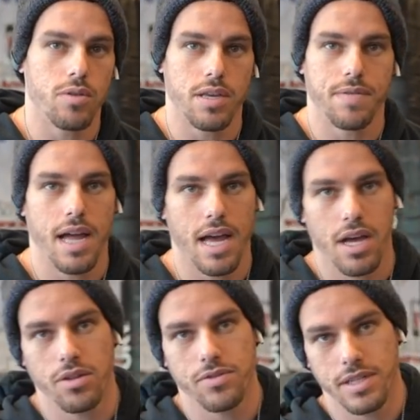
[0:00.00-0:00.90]
You leave the
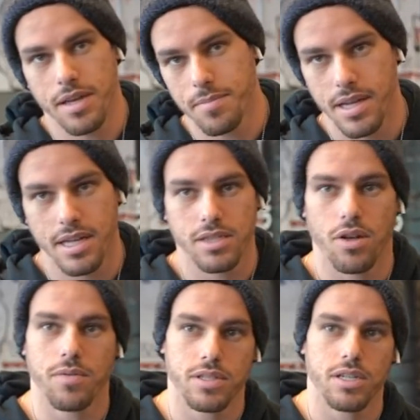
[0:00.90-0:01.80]
house for 10 minutes, and
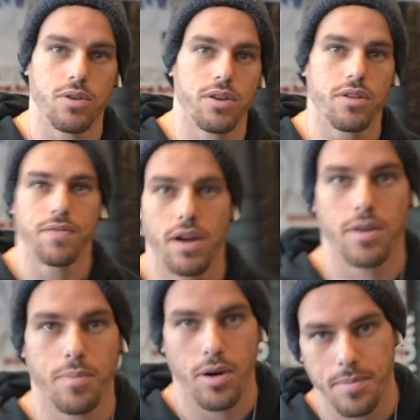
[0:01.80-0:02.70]
all of a sudden you hear the fire
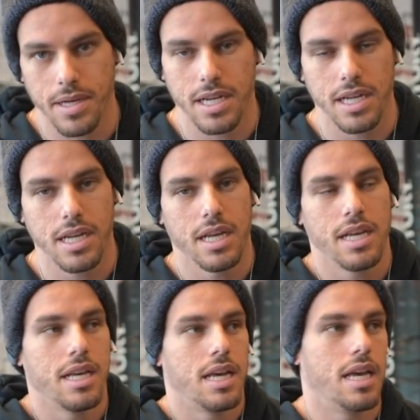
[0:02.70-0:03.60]
department
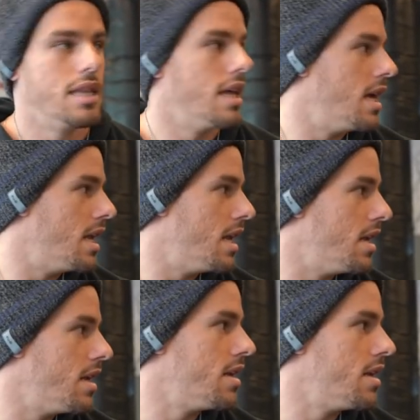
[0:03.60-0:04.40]
and then